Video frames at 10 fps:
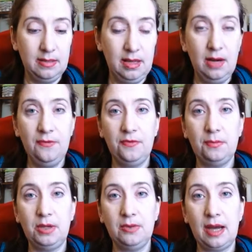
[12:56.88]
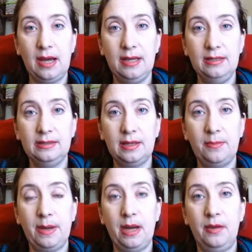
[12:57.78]
hear from you guys
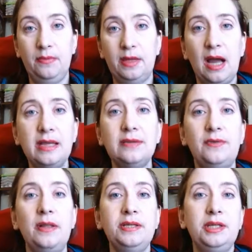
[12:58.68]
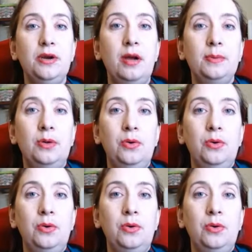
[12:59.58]
about the kinds of volunteer